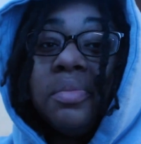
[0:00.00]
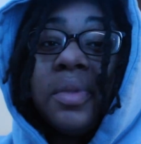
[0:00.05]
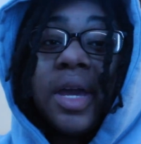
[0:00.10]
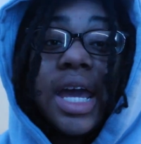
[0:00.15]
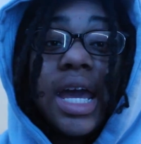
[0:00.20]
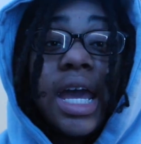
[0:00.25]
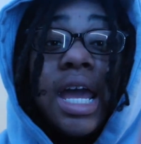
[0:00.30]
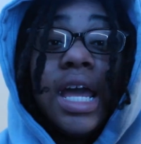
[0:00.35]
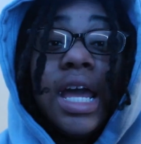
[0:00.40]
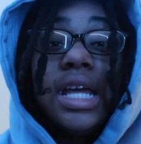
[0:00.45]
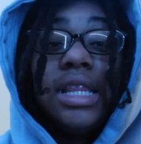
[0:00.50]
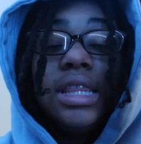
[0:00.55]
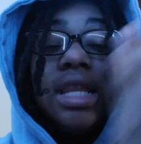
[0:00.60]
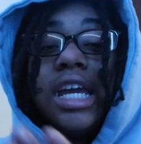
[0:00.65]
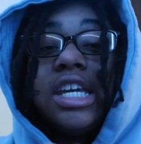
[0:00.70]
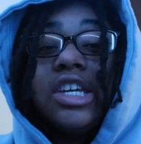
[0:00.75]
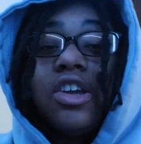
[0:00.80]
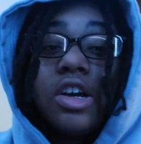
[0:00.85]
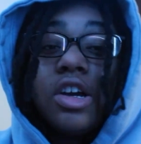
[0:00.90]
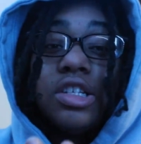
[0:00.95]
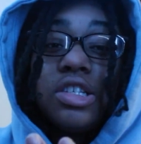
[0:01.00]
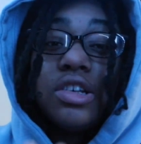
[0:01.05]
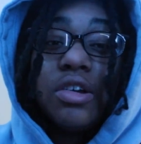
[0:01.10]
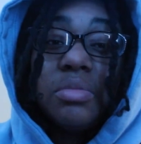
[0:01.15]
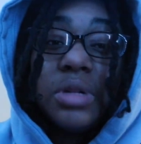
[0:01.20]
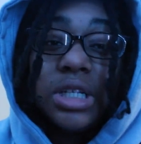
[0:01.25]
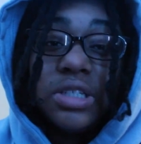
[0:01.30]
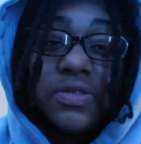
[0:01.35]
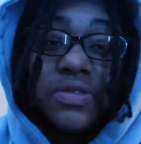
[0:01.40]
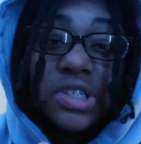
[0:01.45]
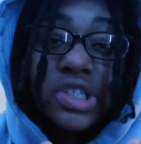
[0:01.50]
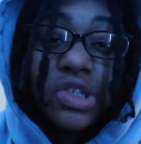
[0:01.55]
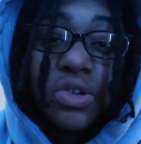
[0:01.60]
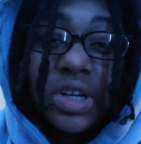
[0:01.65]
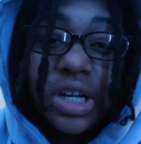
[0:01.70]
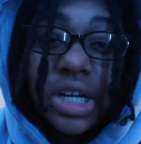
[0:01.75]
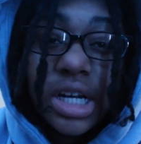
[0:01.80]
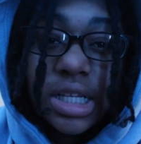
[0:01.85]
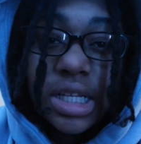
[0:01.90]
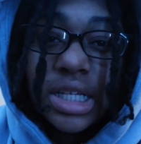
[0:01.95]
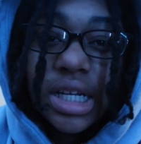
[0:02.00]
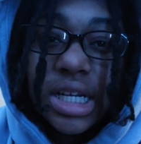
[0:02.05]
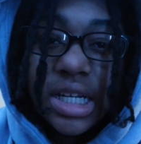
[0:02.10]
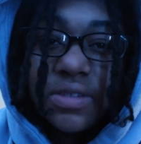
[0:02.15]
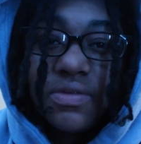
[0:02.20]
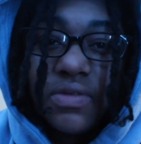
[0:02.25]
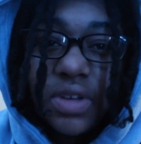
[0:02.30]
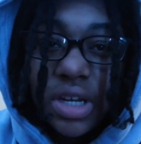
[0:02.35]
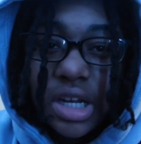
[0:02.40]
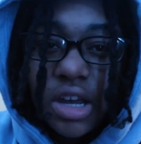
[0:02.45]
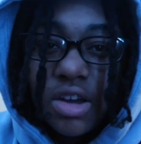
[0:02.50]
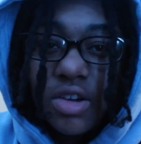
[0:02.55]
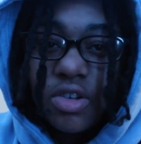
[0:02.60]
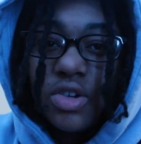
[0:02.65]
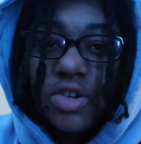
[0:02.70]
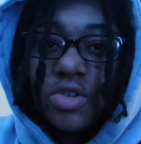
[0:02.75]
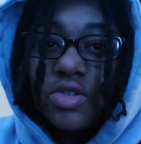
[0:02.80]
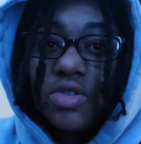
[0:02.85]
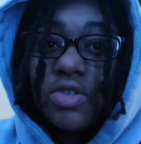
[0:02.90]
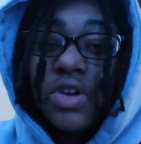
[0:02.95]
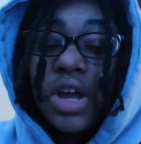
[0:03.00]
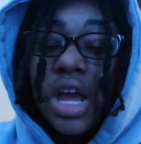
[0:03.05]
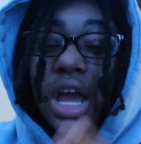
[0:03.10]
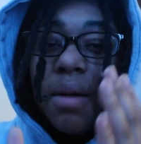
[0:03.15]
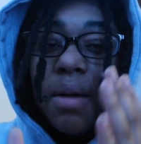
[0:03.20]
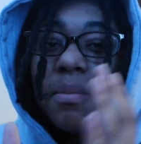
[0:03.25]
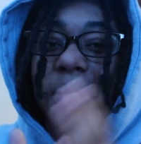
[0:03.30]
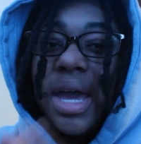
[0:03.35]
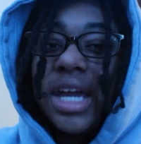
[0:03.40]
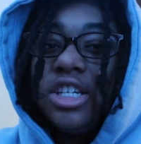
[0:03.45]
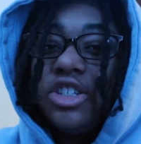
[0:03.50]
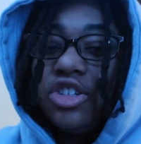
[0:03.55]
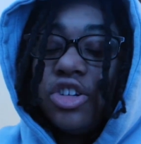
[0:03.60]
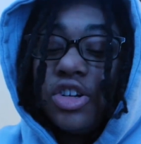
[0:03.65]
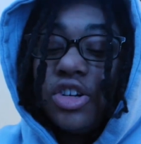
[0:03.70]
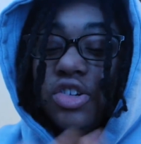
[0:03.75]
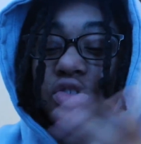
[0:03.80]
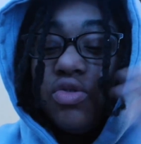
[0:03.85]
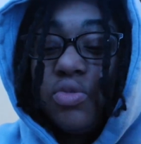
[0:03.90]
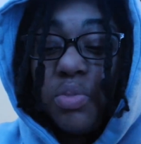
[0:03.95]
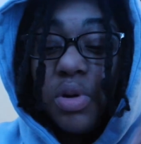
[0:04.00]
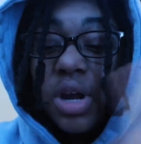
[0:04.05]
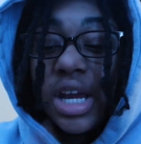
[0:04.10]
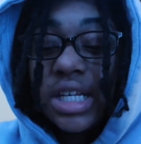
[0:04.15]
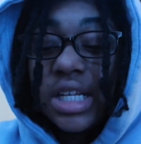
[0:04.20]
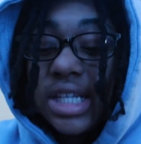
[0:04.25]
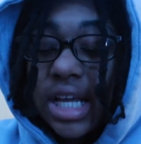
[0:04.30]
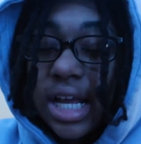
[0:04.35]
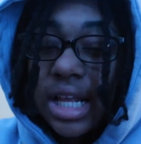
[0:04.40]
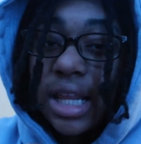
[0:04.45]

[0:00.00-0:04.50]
man, thank y'all so much for tuning into this video dude make sure you press that